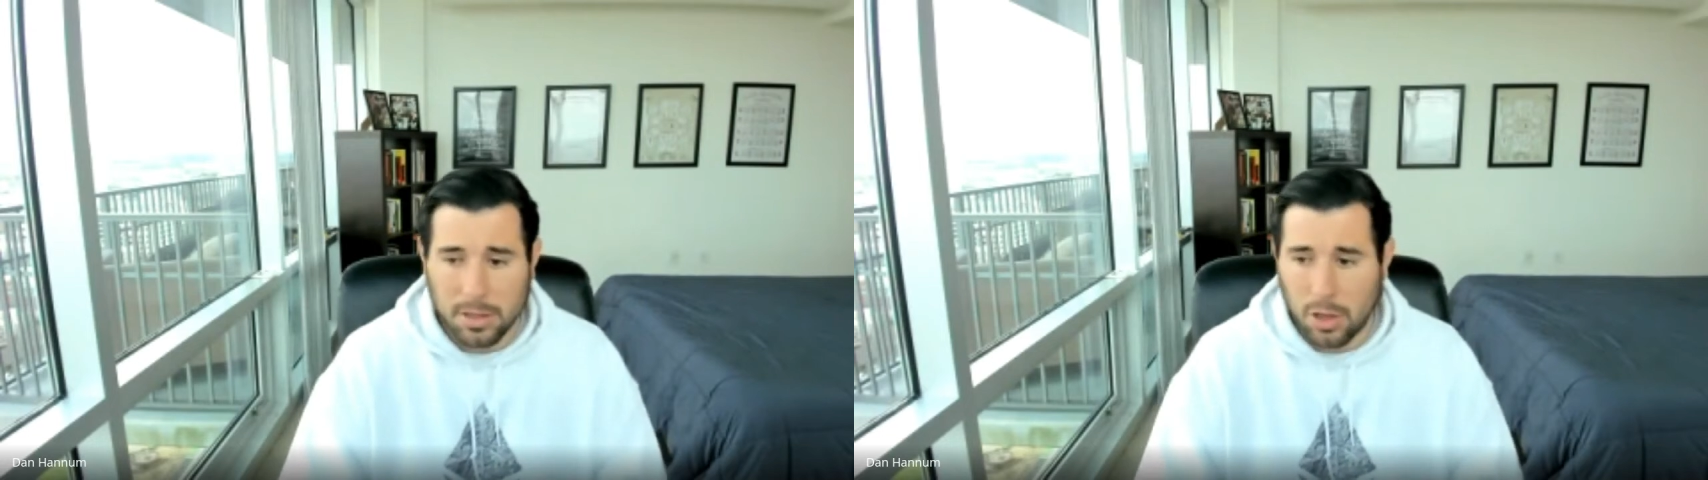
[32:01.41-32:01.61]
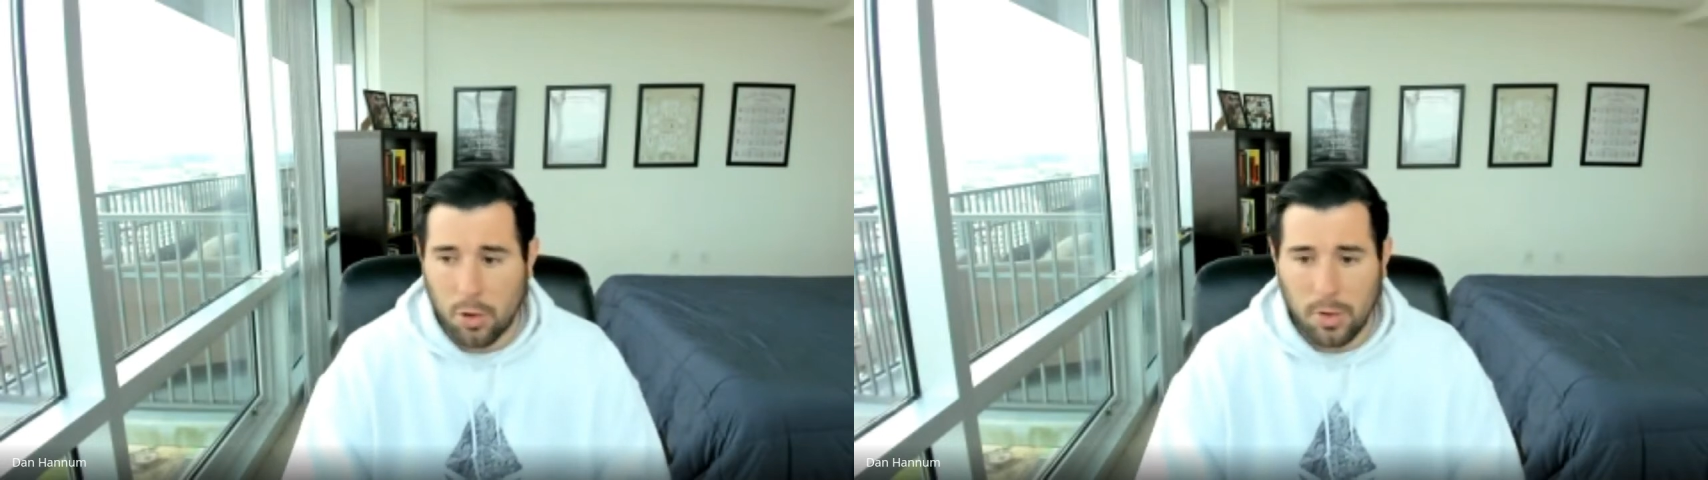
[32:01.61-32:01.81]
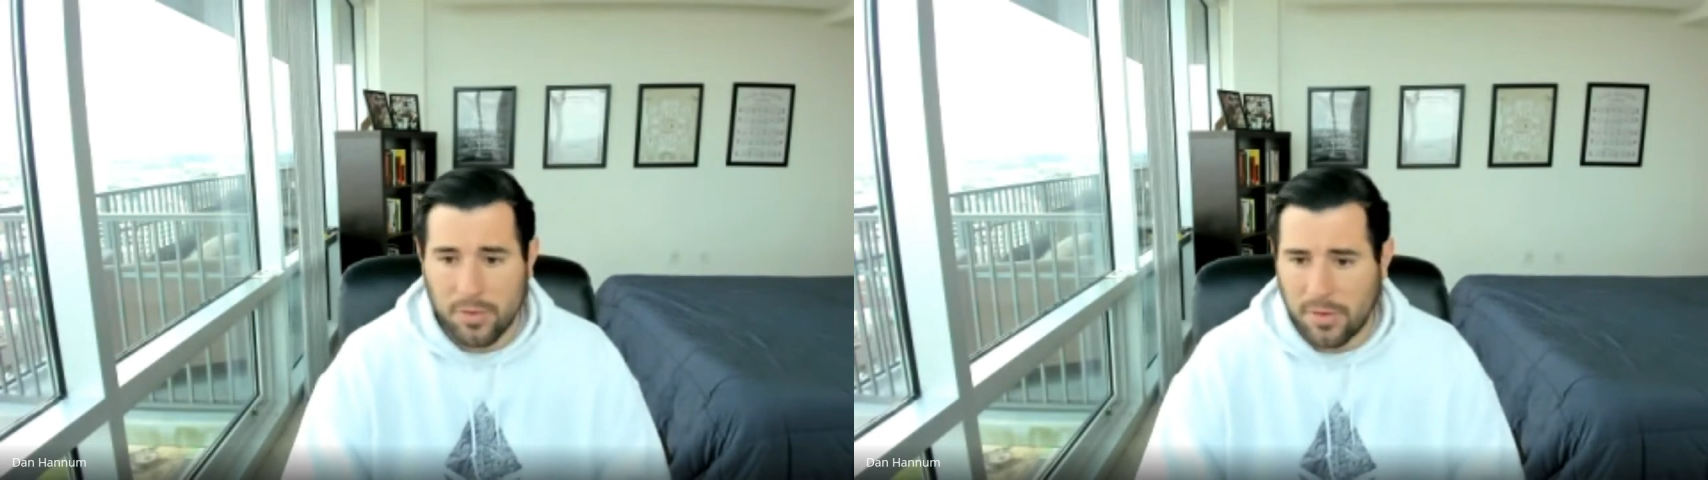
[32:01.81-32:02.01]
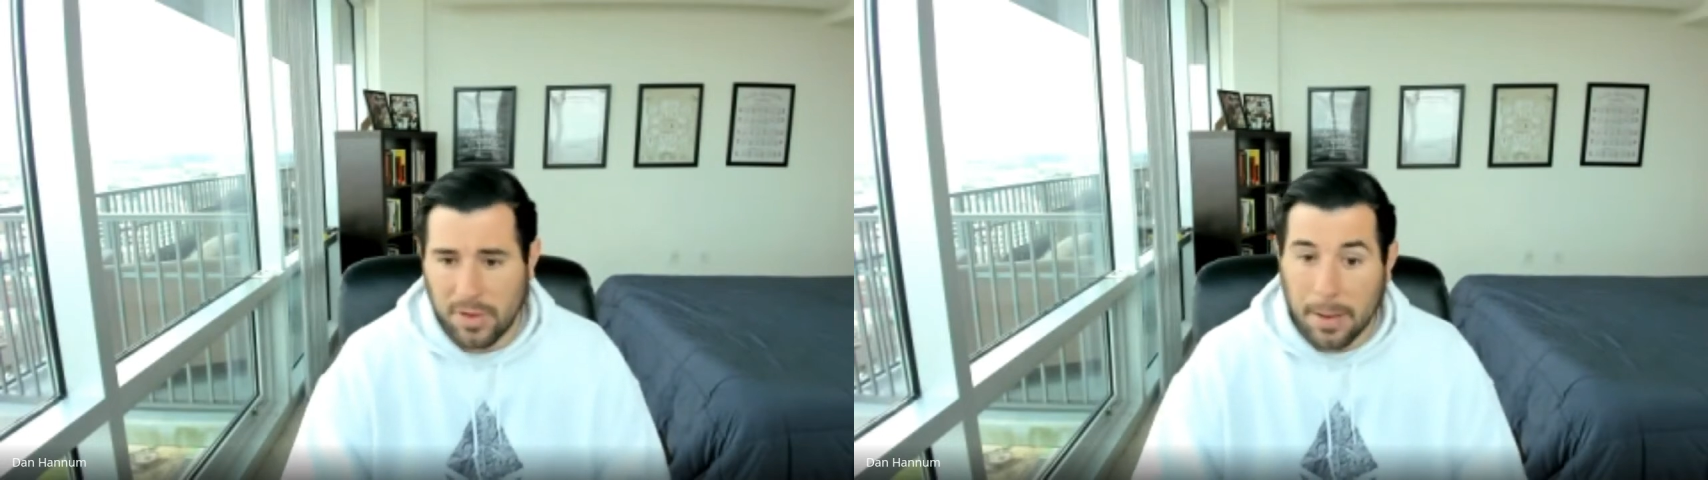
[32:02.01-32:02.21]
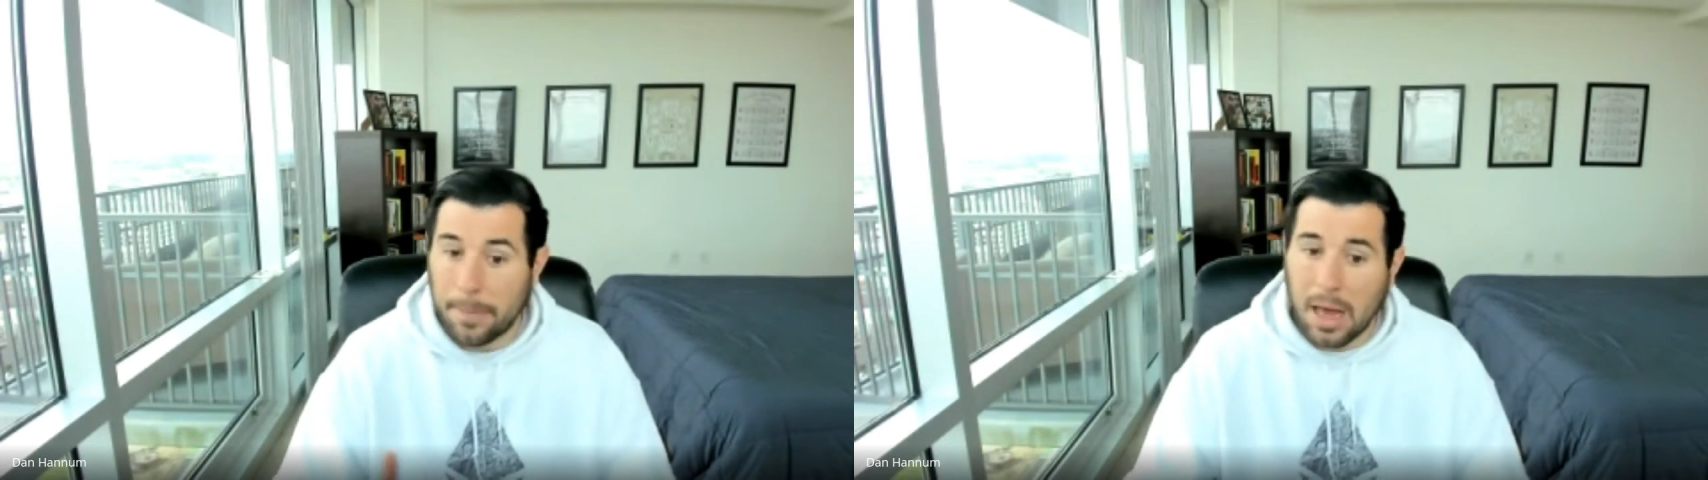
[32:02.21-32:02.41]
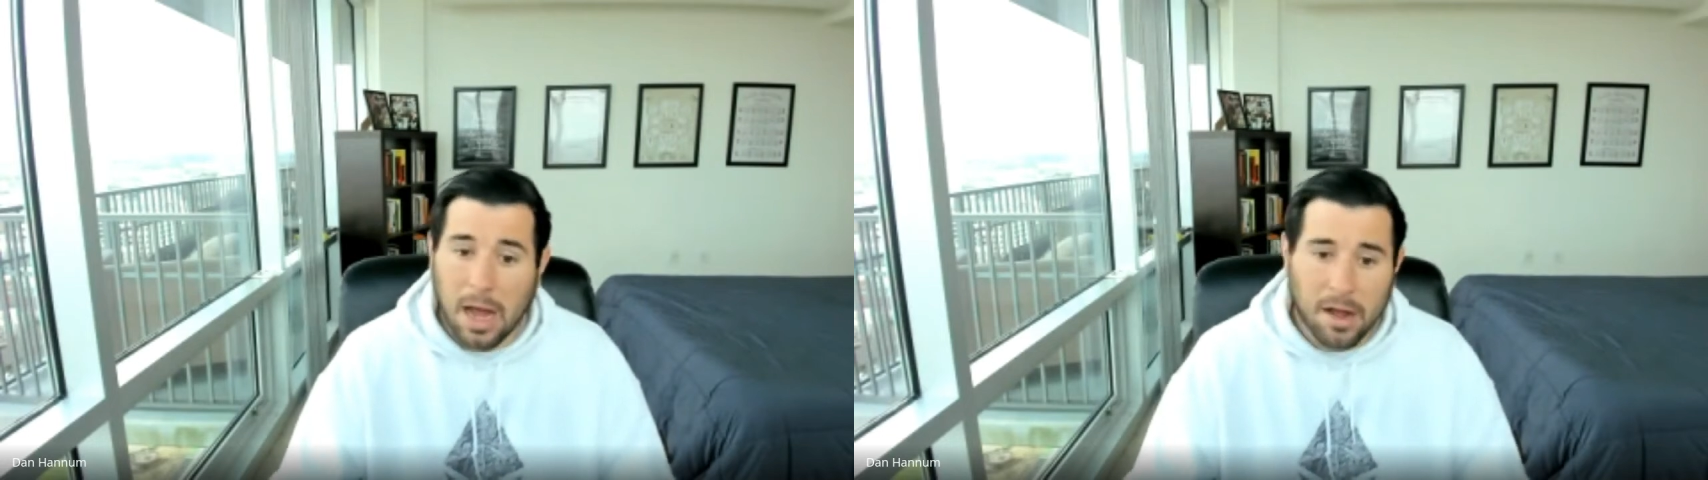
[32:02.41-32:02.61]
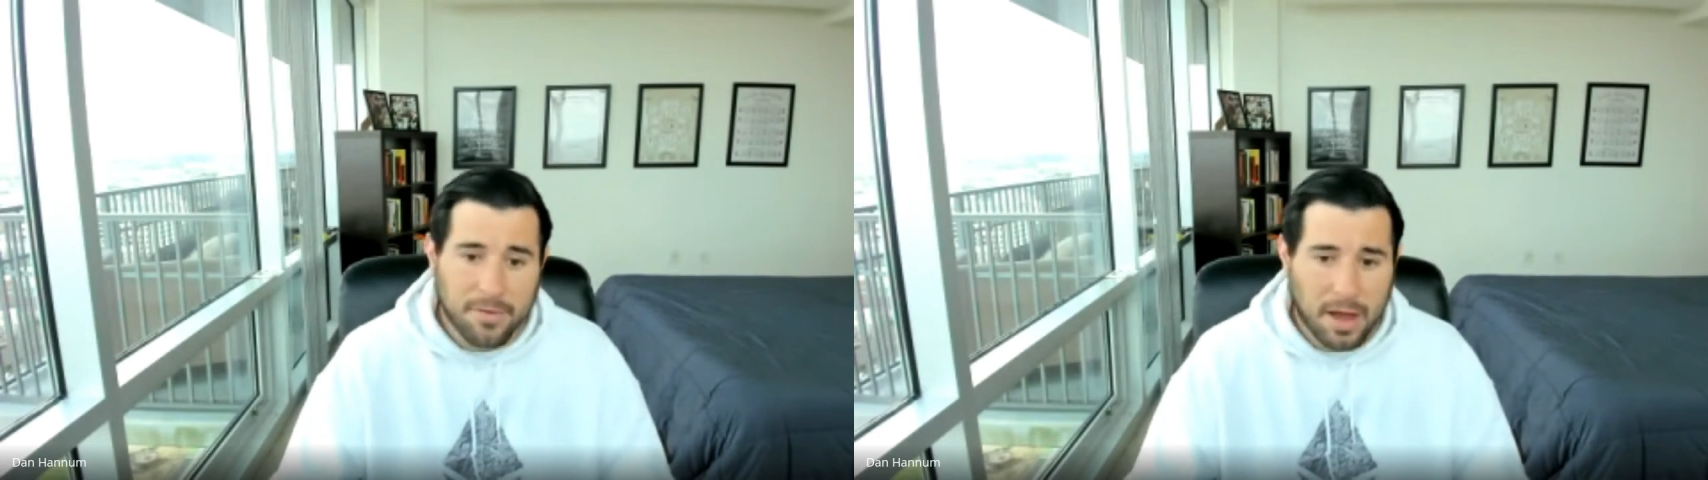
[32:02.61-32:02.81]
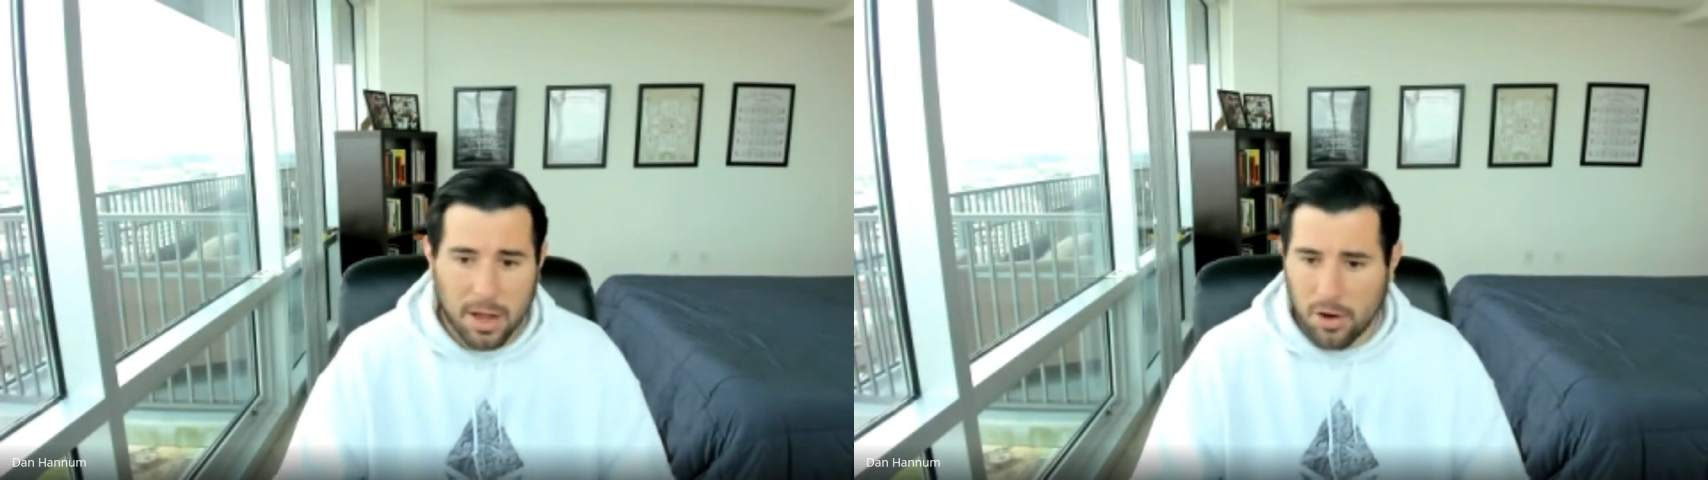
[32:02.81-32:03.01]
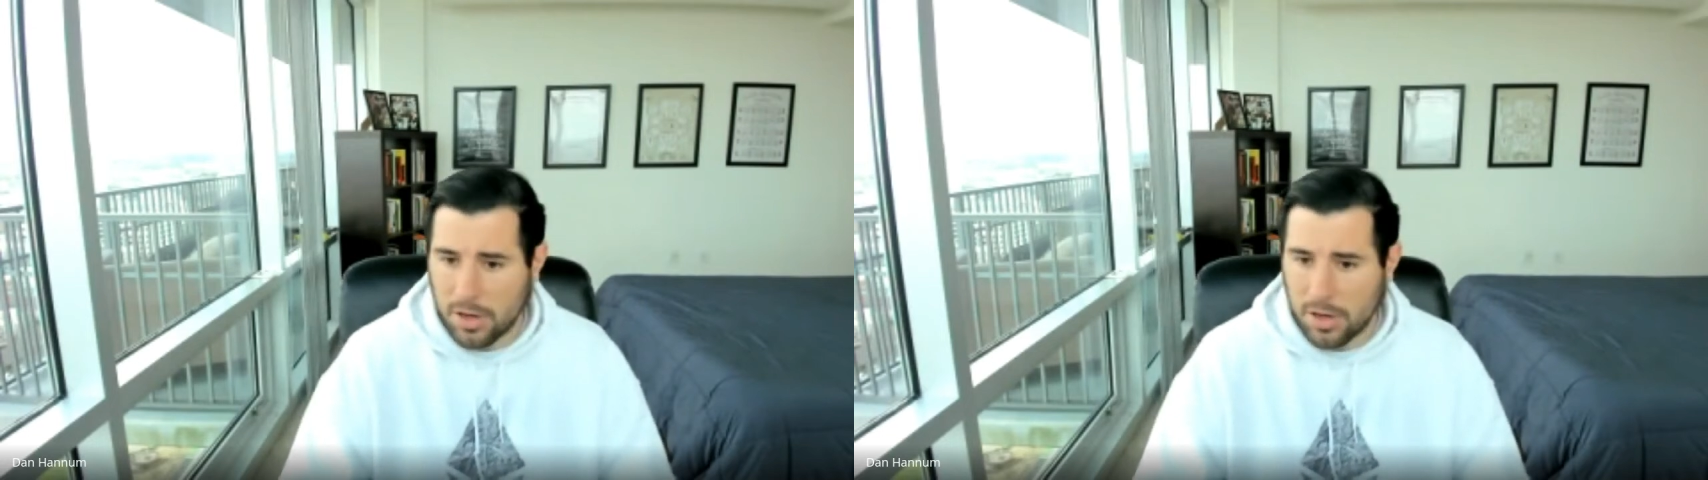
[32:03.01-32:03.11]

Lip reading: So if you have like a BlockFi